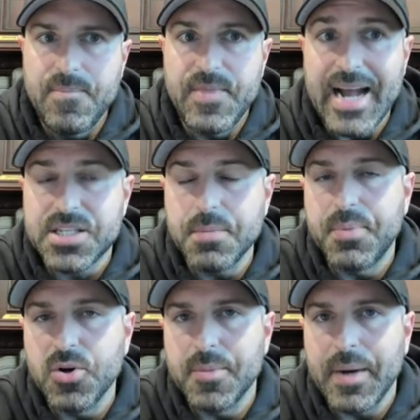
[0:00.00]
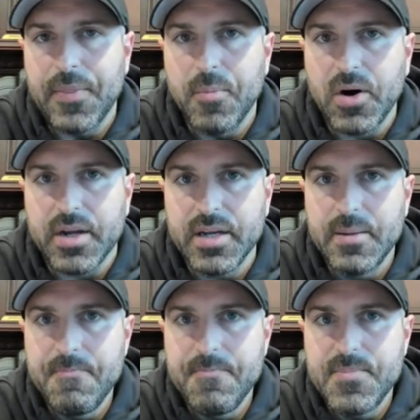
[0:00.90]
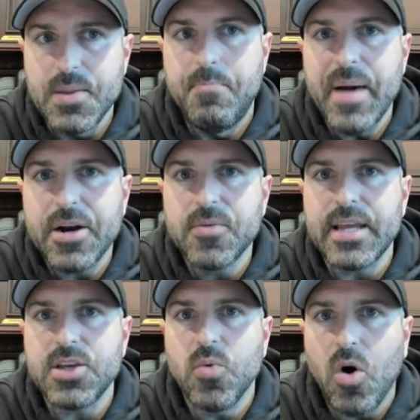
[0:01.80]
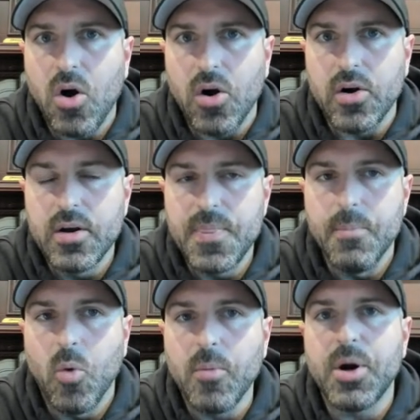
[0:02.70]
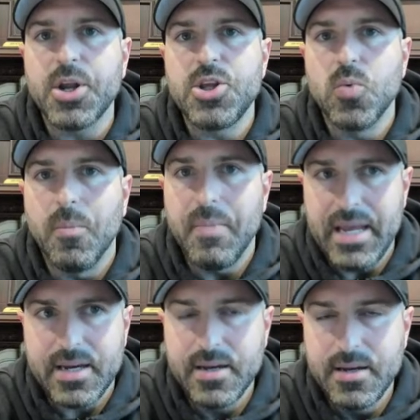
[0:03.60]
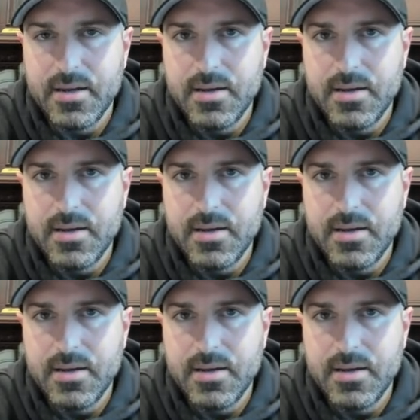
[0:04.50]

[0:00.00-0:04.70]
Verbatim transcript: That's the beauty about the market. The better that you are, the more money you will make.